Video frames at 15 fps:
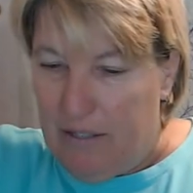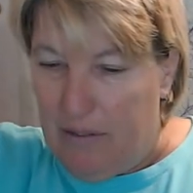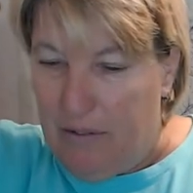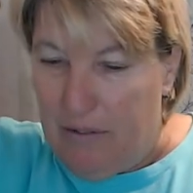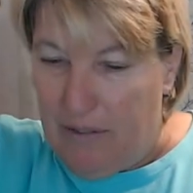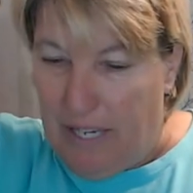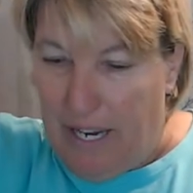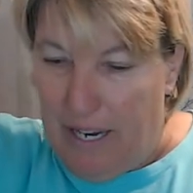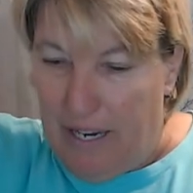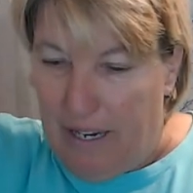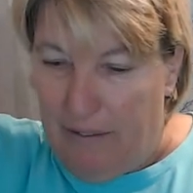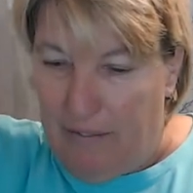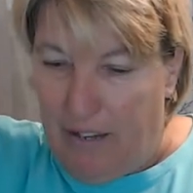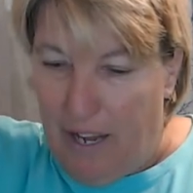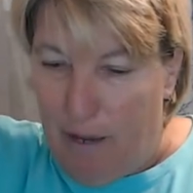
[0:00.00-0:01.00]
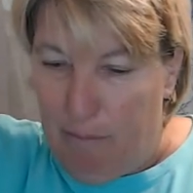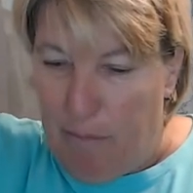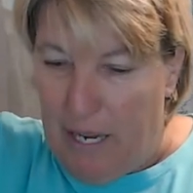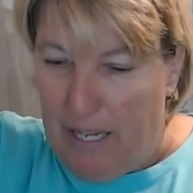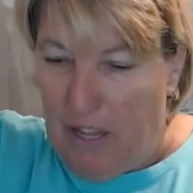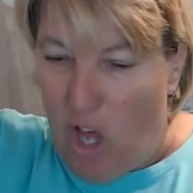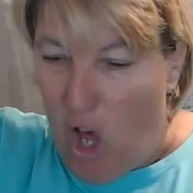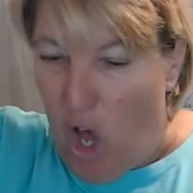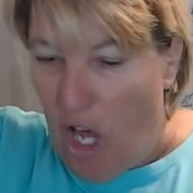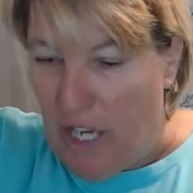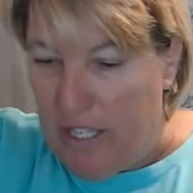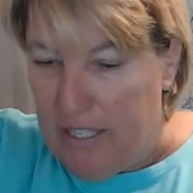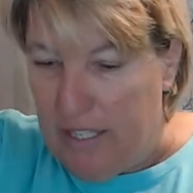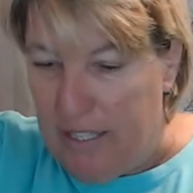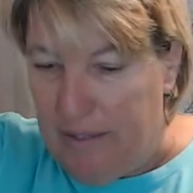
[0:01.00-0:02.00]
So okay, I've got my
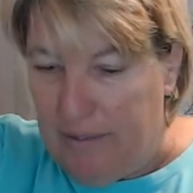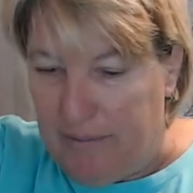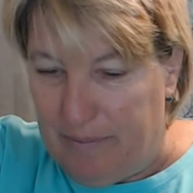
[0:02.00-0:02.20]
logs,